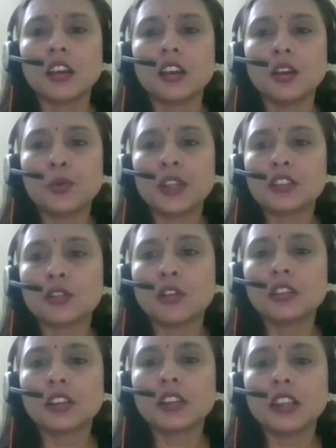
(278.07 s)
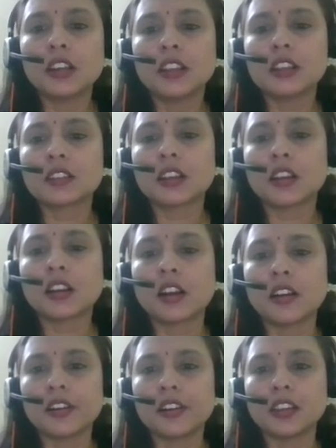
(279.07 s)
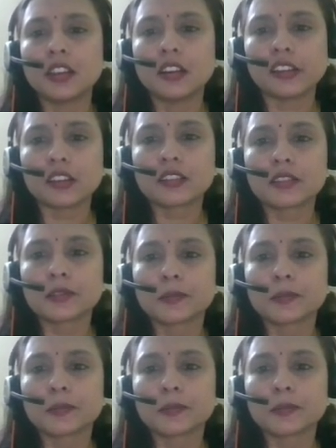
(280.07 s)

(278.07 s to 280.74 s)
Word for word: whereas all the green links are 100 gig links.